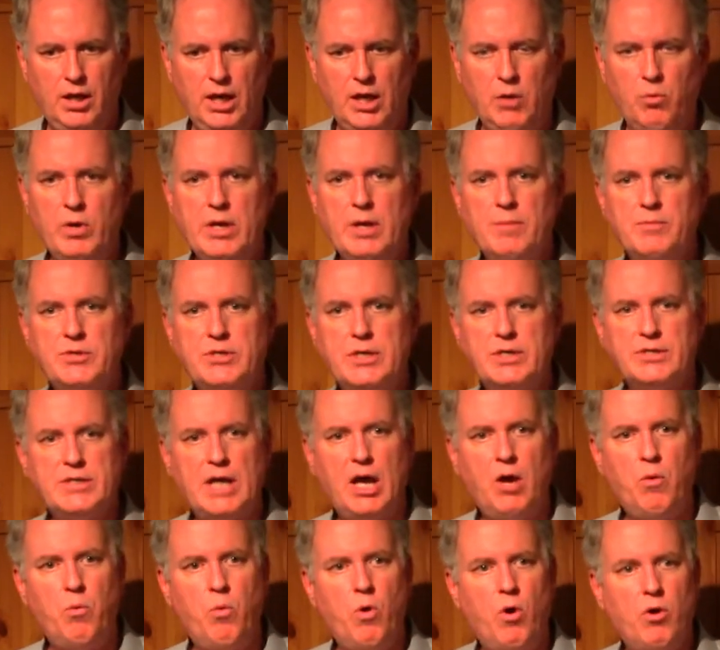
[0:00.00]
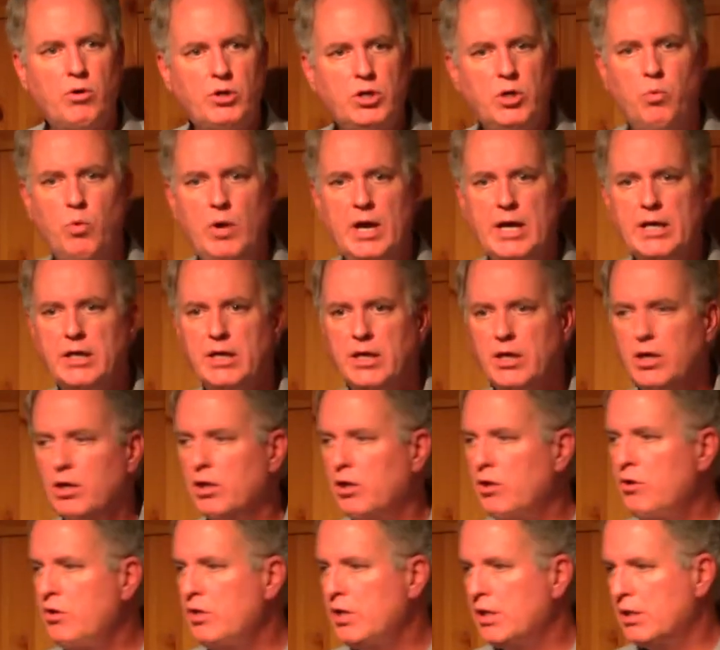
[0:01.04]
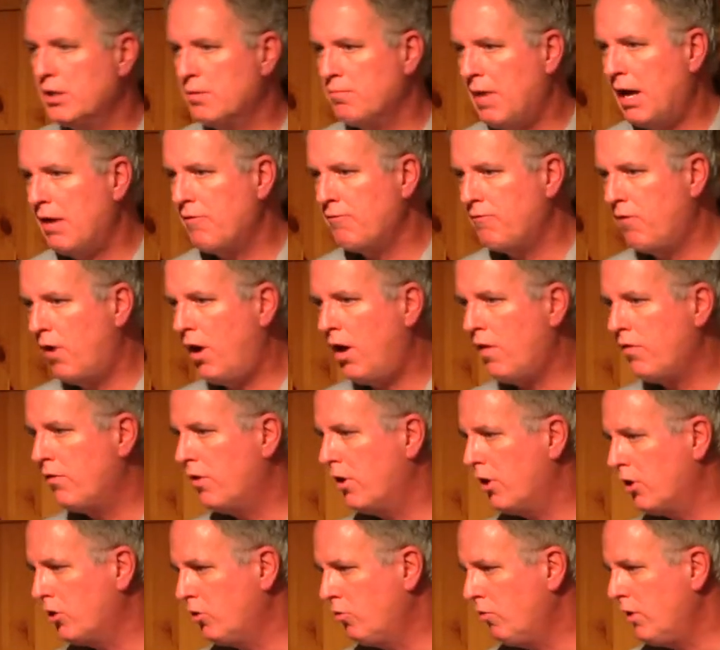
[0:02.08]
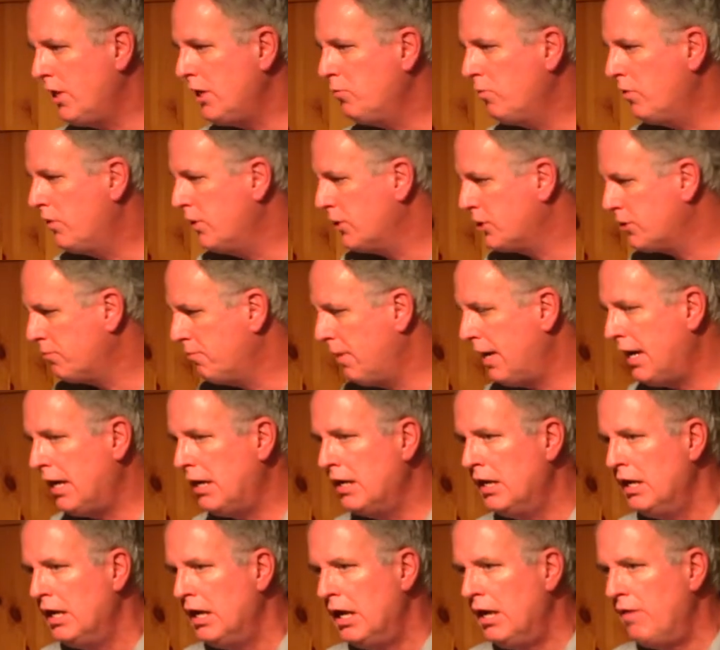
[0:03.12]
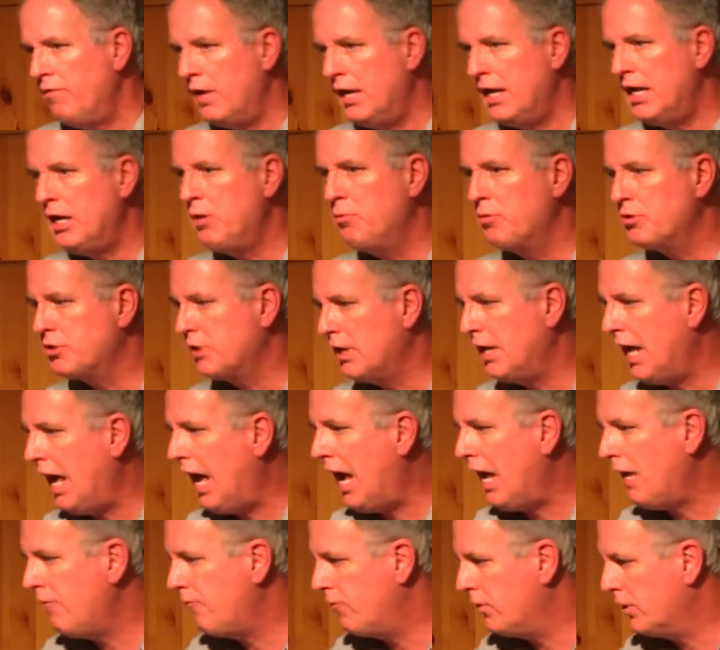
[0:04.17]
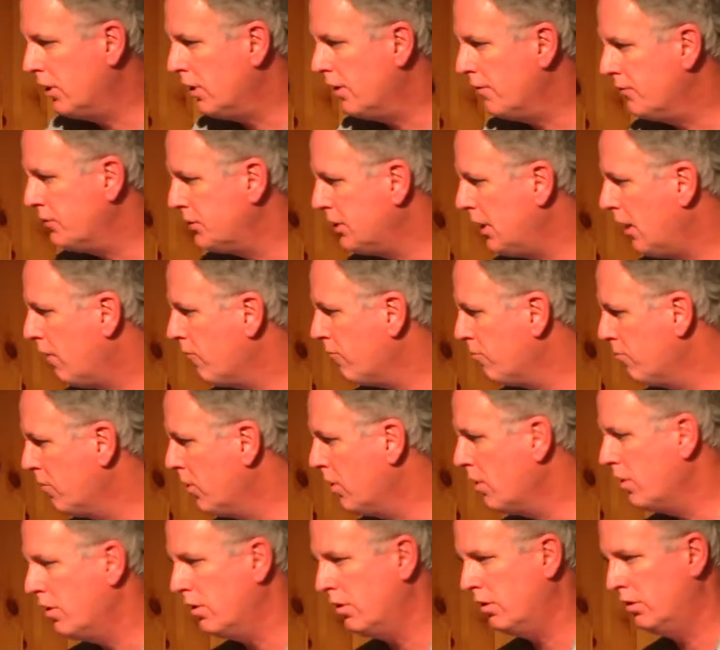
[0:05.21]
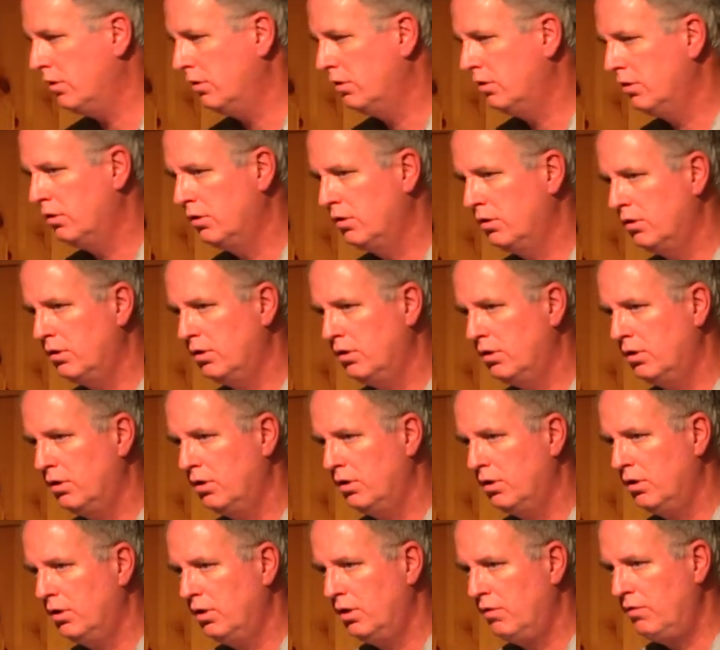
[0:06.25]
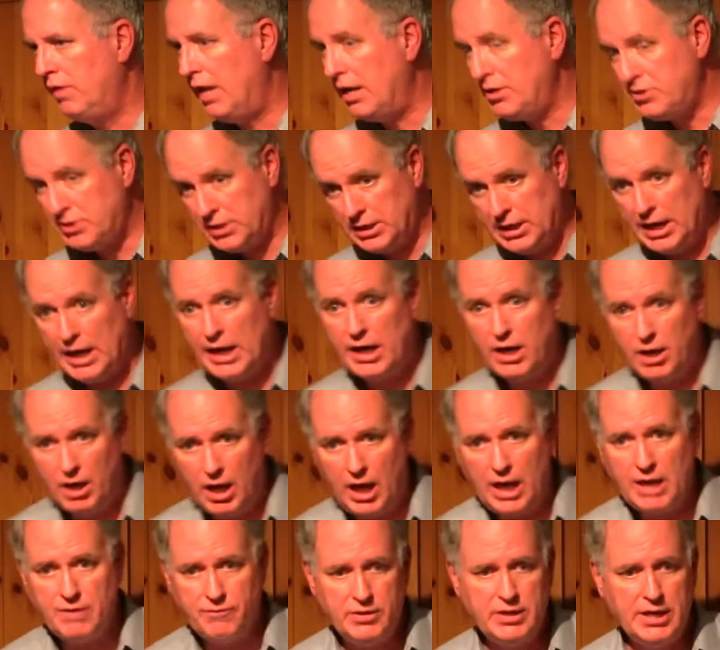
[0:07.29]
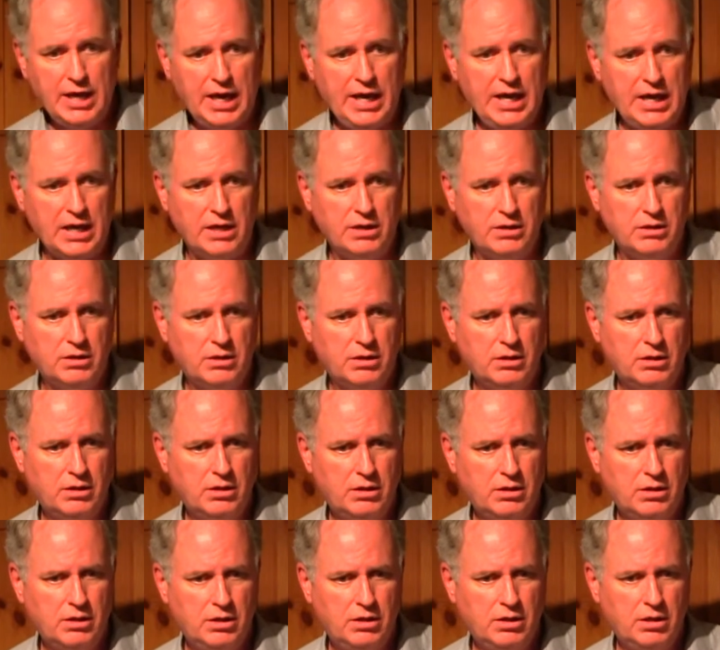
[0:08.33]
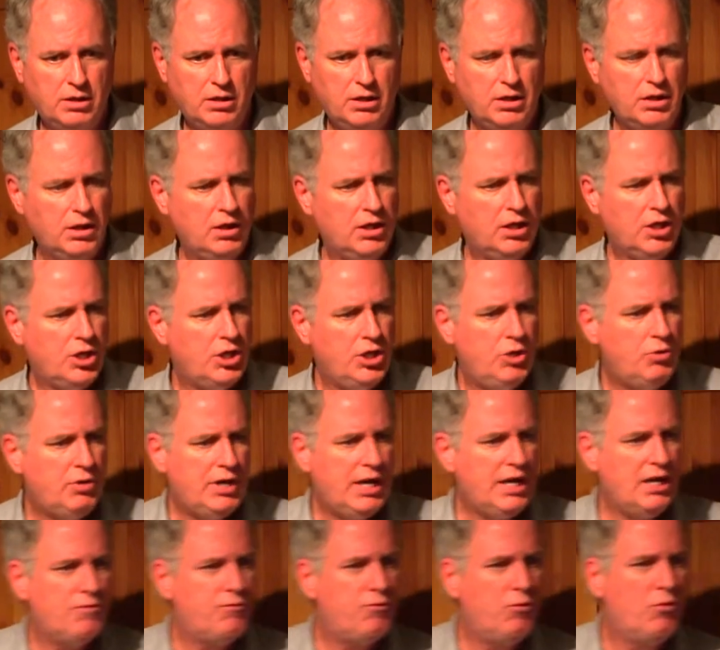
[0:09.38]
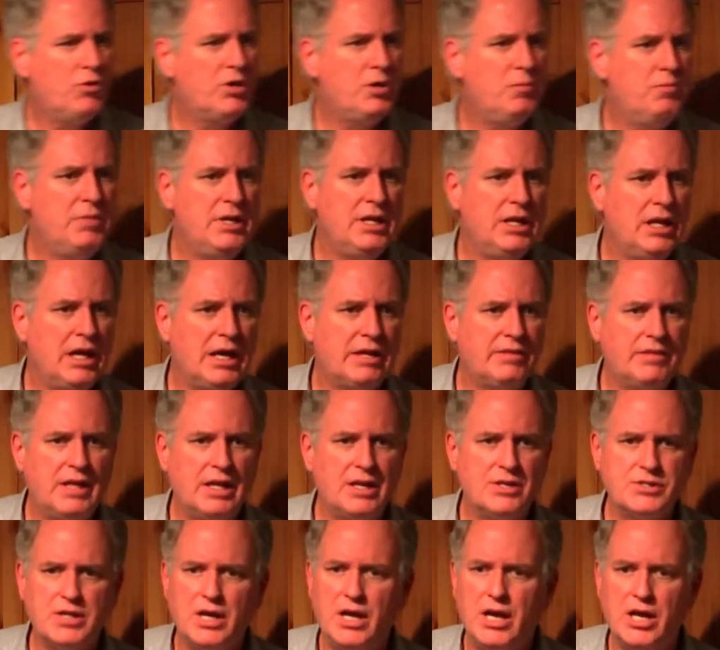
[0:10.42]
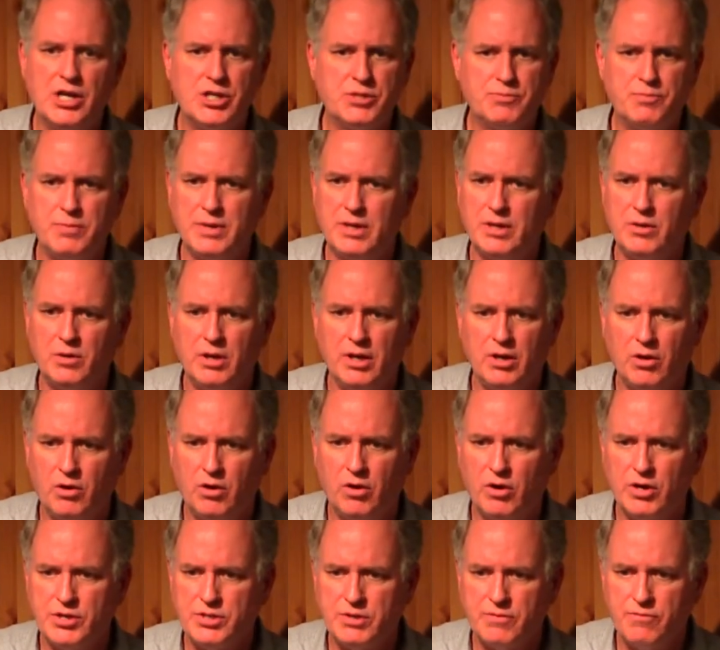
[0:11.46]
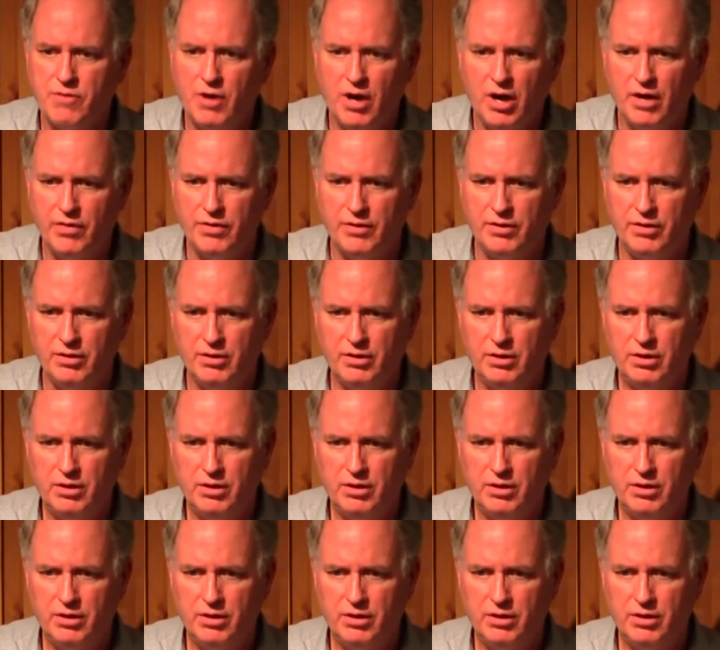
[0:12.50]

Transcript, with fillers: And William says, I walked away concluding that my father agreed with this man that he was an advocate of self murder. That's the kind of life he had. You can't afford to be like that as a husband or, as a father.